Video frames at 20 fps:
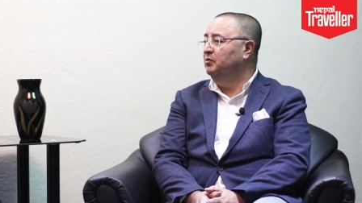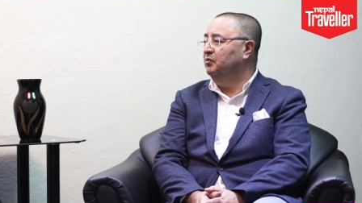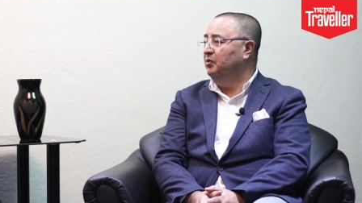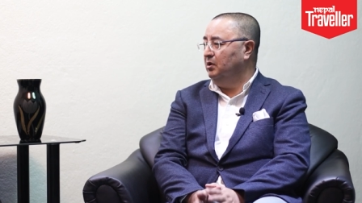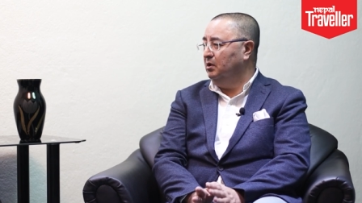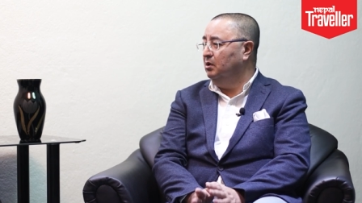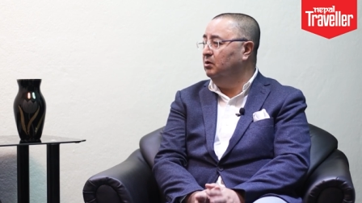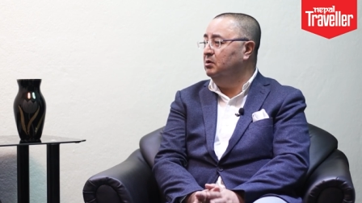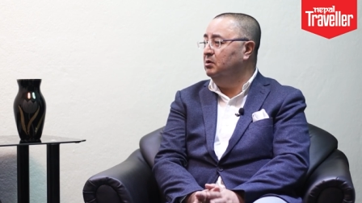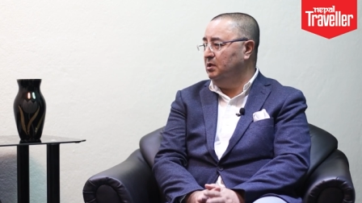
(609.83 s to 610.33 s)

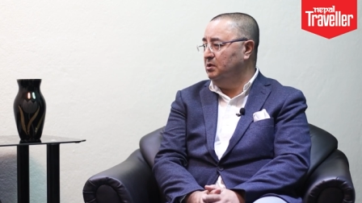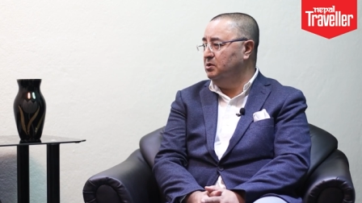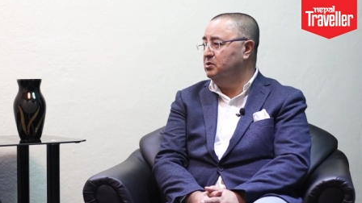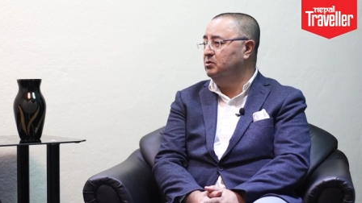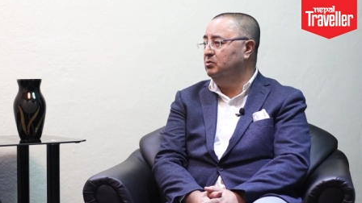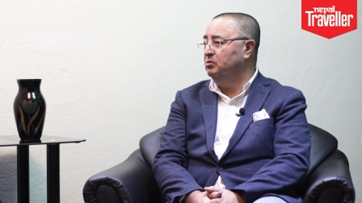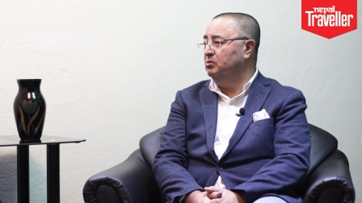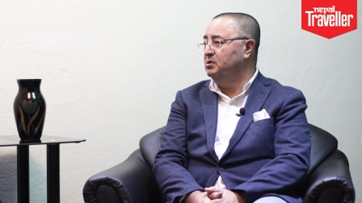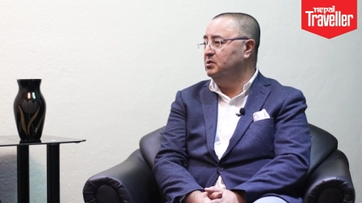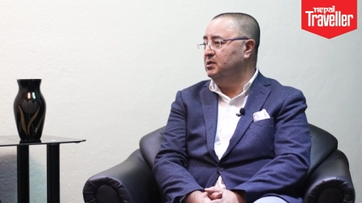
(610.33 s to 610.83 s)
for the hotel
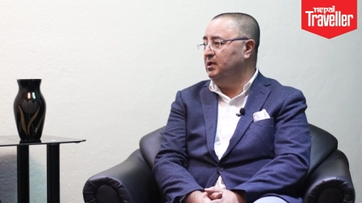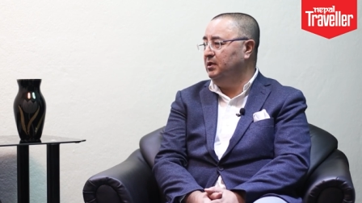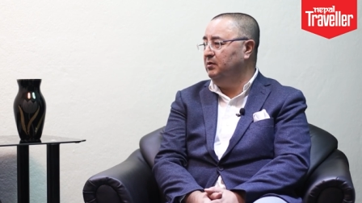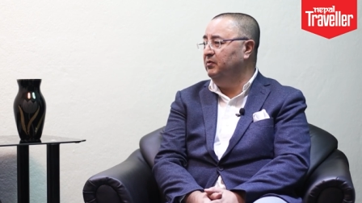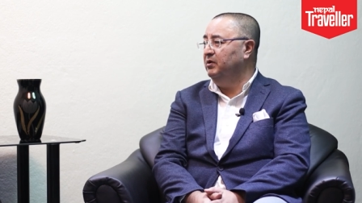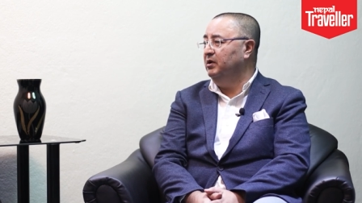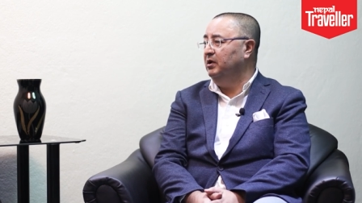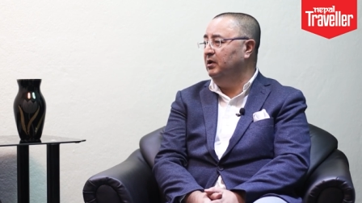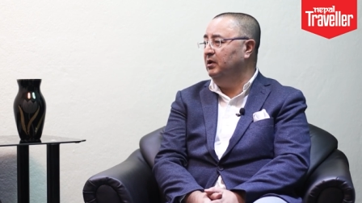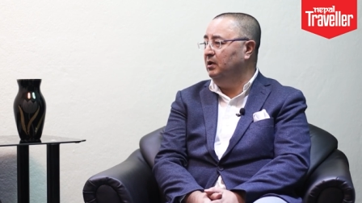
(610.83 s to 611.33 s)
schools.
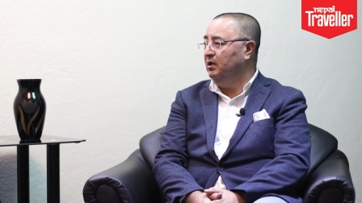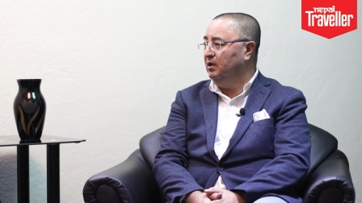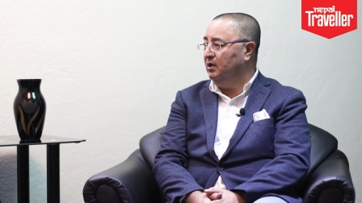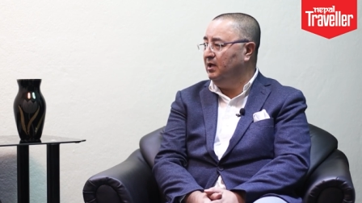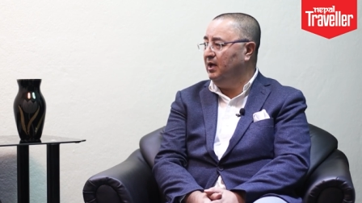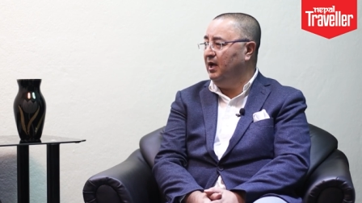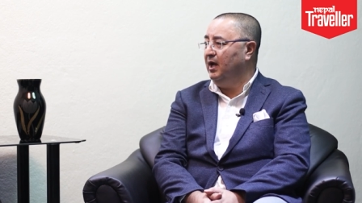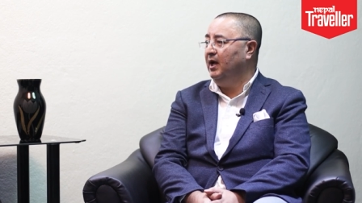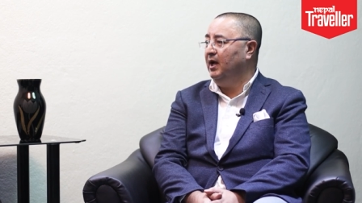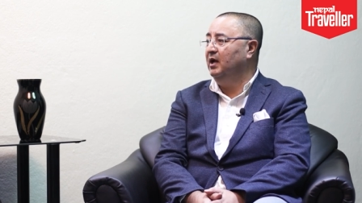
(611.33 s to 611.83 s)
Even in
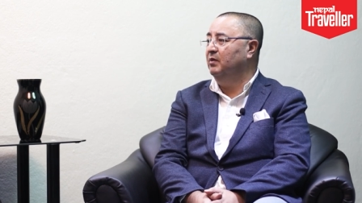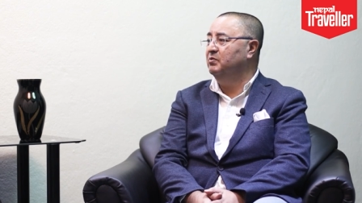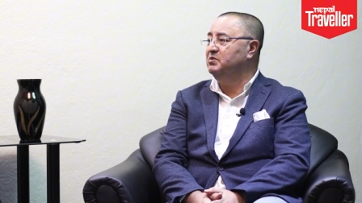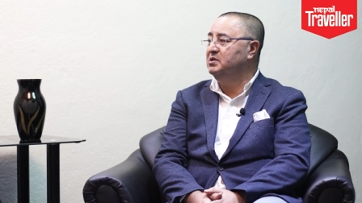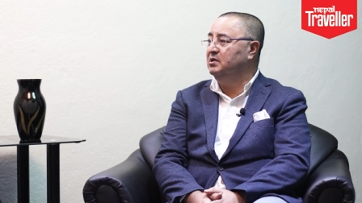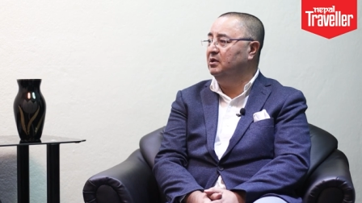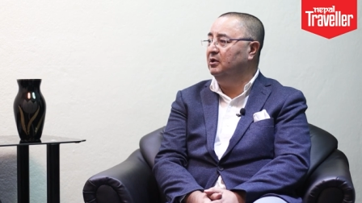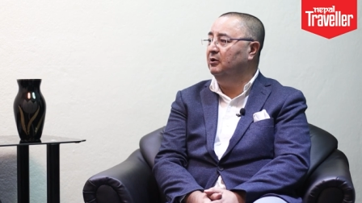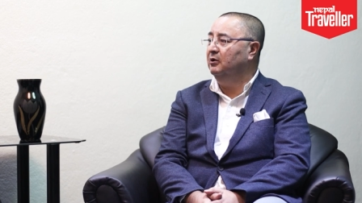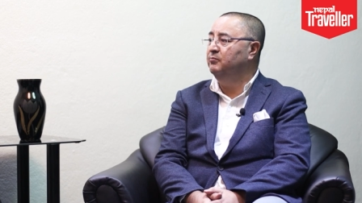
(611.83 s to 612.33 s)
India, I have
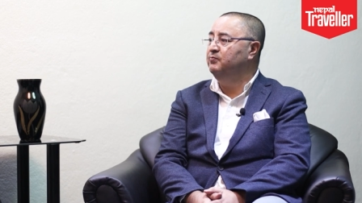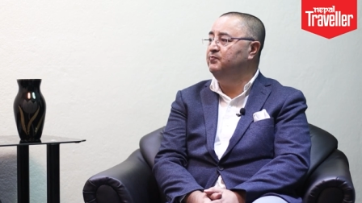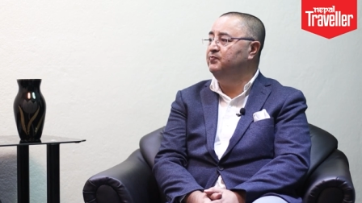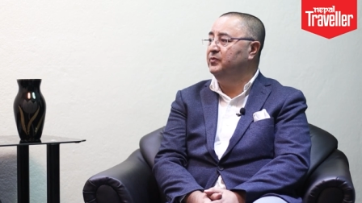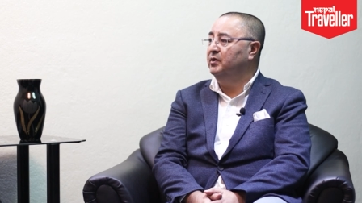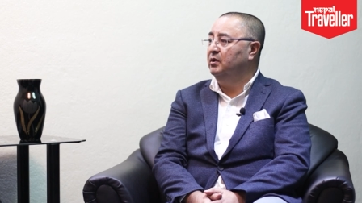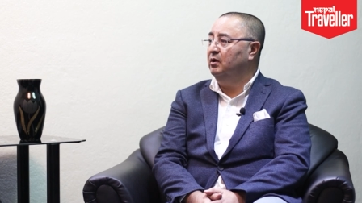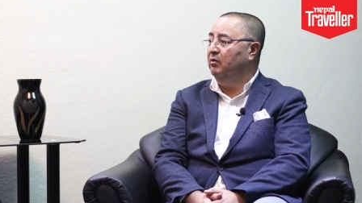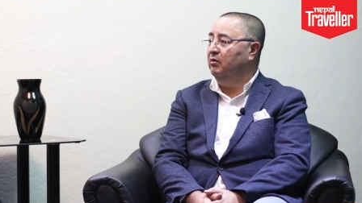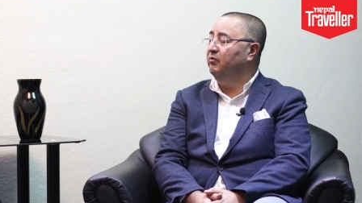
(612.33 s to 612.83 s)
seen
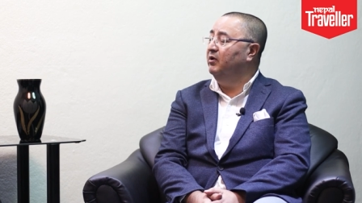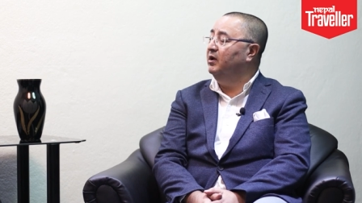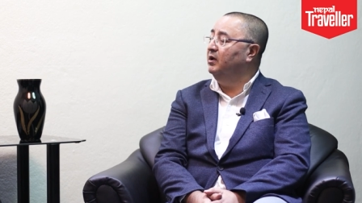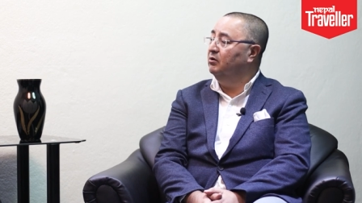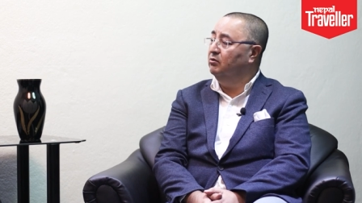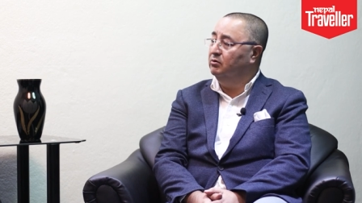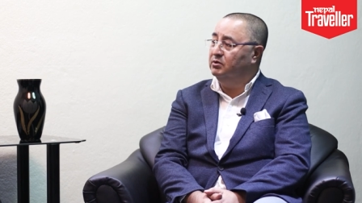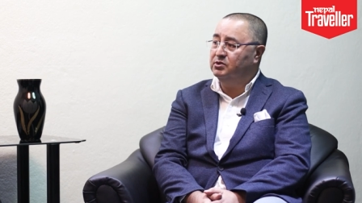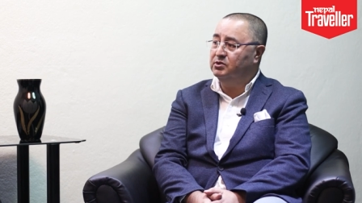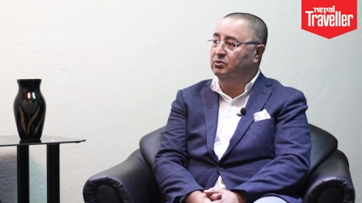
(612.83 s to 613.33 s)

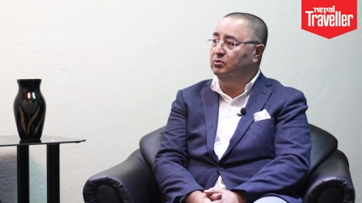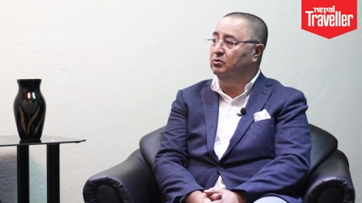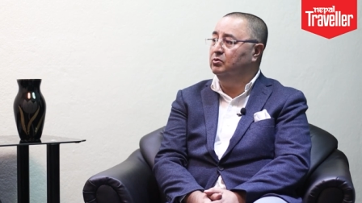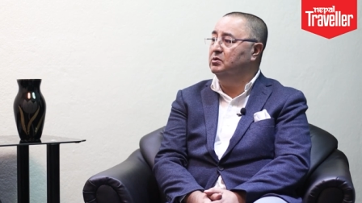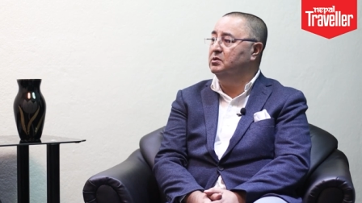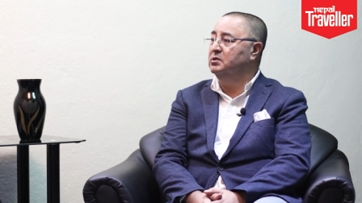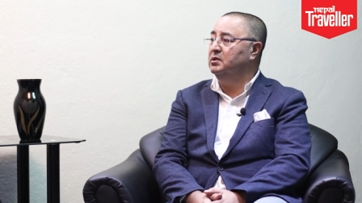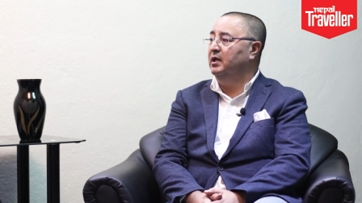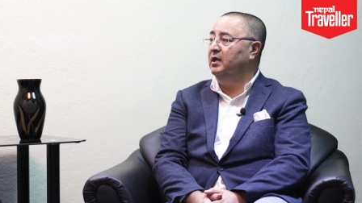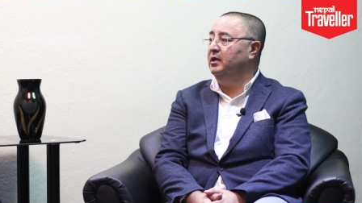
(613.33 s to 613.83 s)
very good
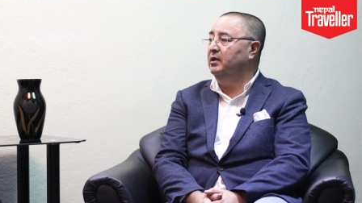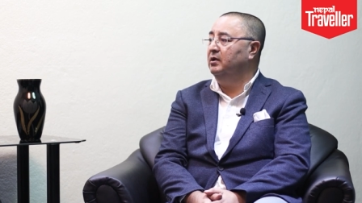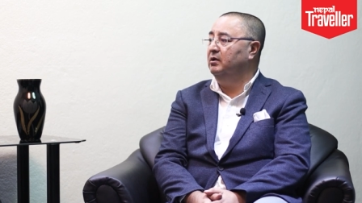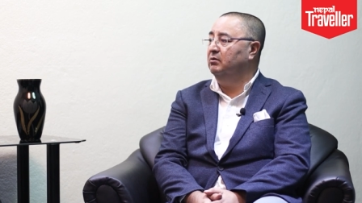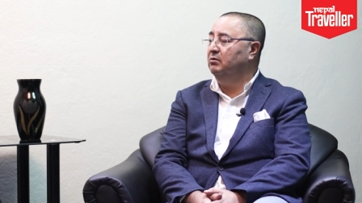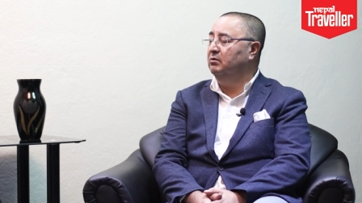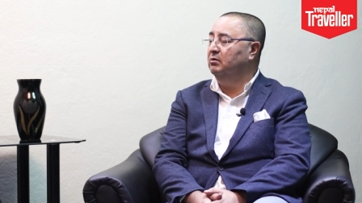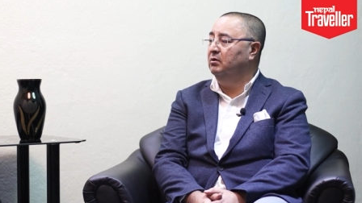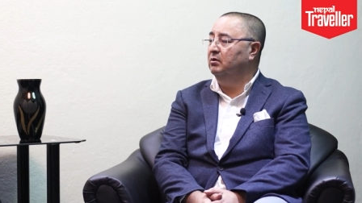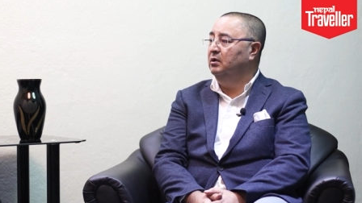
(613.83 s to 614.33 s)
schools like
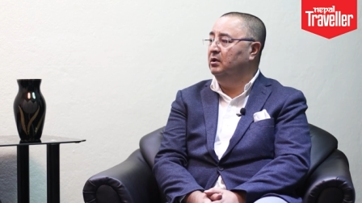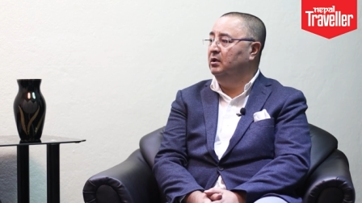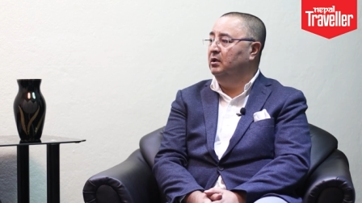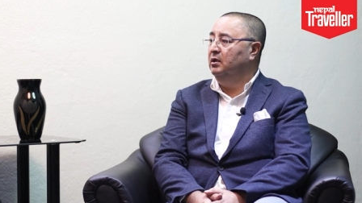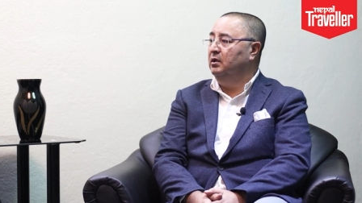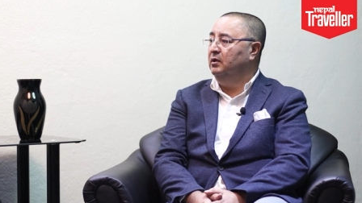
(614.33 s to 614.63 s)
you know